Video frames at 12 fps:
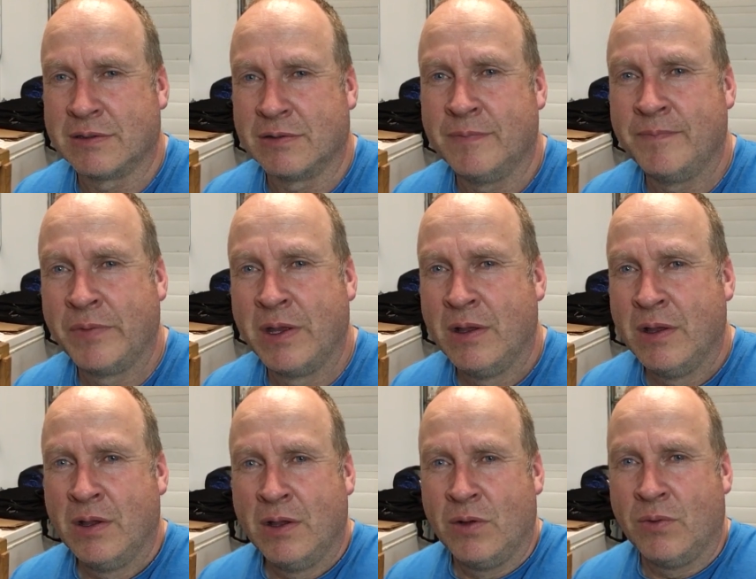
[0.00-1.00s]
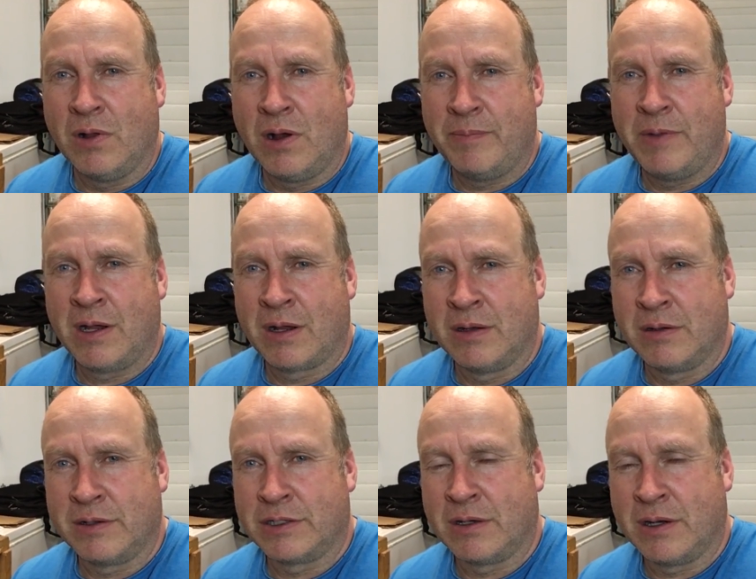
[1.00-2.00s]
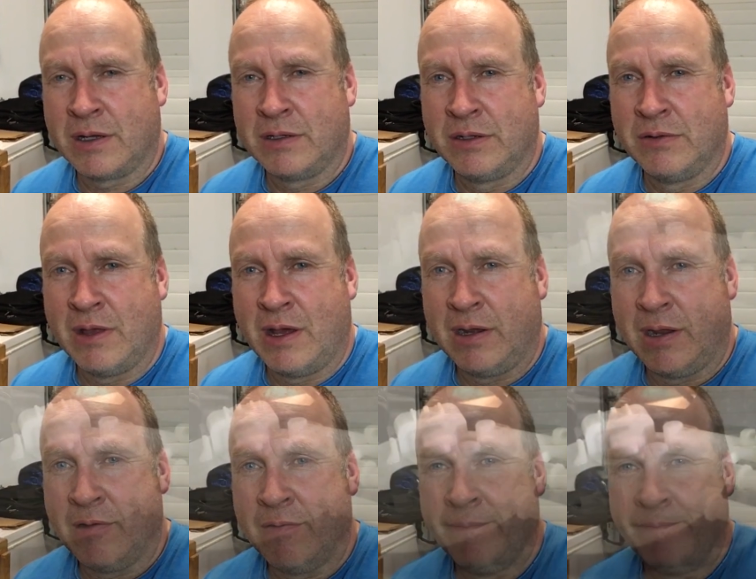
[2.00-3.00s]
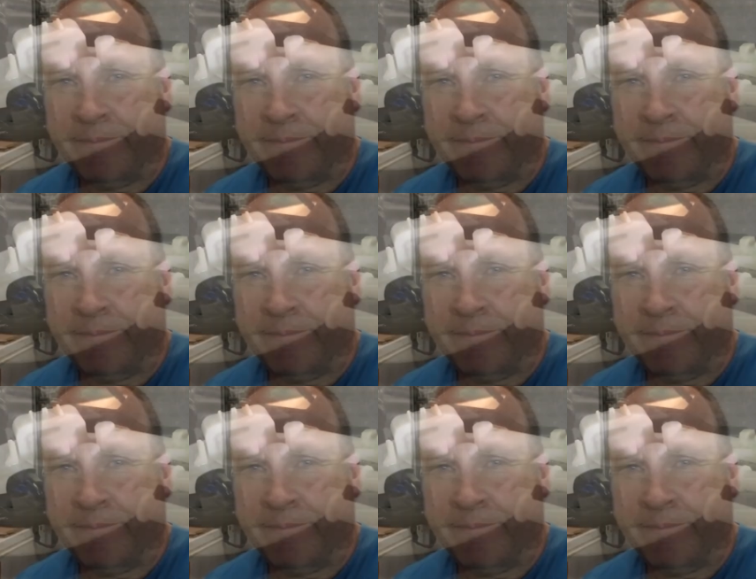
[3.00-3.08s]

So we'll hop back under the truck and do that now.